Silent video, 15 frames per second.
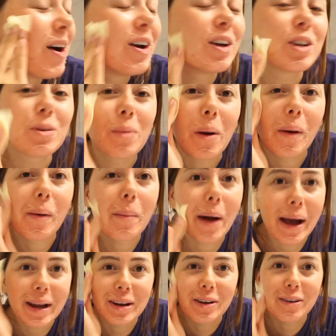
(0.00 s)
I should probably buy
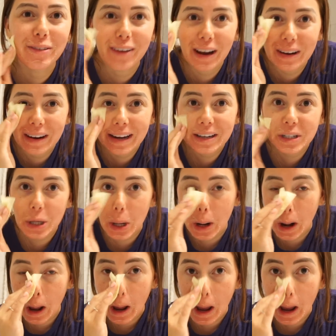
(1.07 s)
a new foundation.